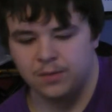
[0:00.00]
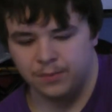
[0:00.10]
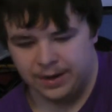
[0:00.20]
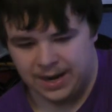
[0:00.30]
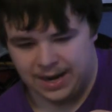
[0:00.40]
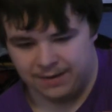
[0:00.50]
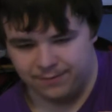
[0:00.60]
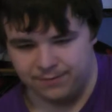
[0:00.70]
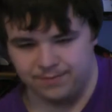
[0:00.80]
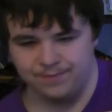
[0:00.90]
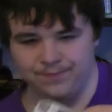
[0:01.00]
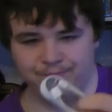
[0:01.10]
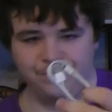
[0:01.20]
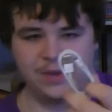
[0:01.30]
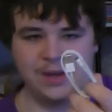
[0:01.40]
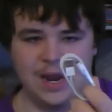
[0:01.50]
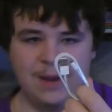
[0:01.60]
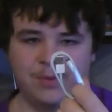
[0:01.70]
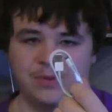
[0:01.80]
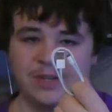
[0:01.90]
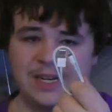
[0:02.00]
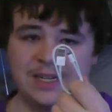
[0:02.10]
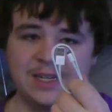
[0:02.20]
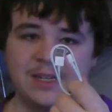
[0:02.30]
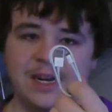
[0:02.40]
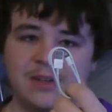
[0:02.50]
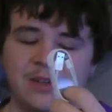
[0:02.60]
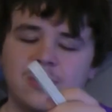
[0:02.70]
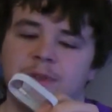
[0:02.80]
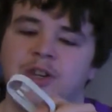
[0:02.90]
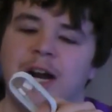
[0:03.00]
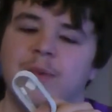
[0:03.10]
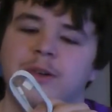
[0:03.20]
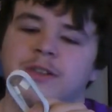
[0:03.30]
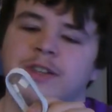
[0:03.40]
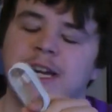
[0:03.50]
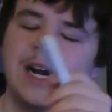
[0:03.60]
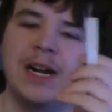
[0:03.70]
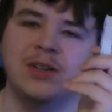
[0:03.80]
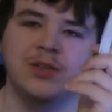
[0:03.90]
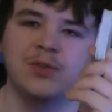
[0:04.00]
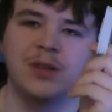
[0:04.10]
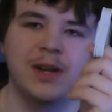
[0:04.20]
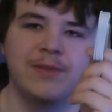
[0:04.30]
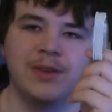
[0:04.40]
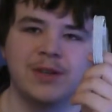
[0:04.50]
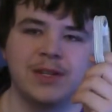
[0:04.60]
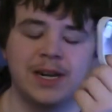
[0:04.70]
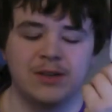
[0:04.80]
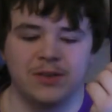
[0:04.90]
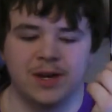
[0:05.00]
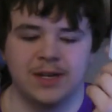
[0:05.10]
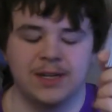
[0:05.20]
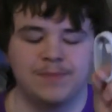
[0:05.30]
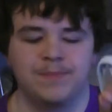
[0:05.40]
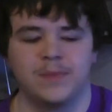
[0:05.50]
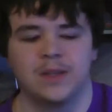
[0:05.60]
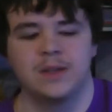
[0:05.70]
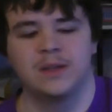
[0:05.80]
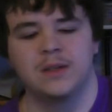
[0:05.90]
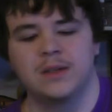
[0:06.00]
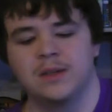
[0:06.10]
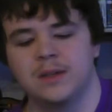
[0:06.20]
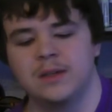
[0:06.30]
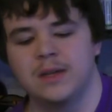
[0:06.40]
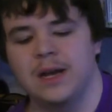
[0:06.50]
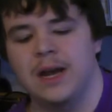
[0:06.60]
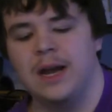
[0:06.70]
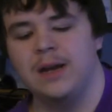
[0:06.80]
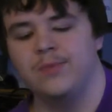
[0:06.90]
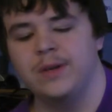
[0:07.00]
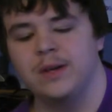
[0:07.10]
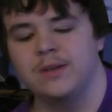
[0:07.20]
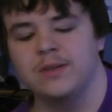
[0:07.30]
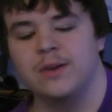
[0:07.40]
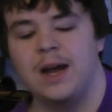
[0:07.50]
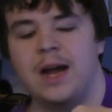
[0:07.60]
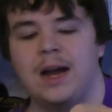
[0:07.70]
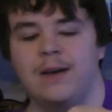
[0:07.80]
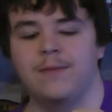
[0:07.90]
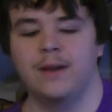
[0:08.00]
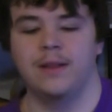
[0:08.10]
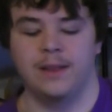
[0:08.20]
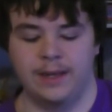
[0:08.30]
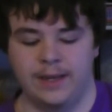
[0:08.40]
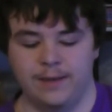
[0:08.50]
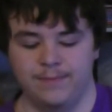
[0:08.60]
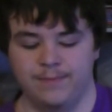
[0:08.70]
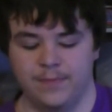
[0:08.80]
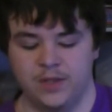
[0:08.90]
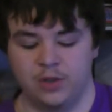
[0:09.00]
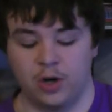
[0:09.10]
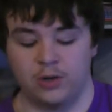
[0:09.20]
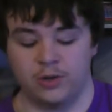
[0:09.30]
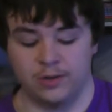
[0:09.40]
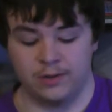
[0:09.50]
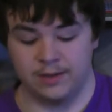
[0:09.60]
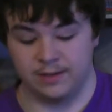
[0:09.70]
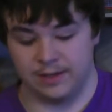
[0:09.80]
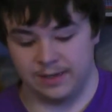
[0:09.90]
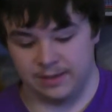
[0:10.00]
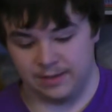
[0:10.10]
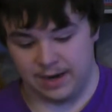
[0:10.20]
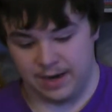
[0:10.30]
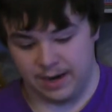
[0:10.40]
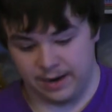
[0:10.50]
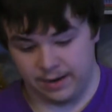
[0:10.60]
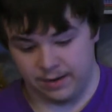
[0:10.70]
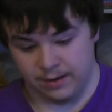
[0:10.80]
We have Apple's Lightning connector, which I will say I do love their connector on it. And we also have the charger. This is a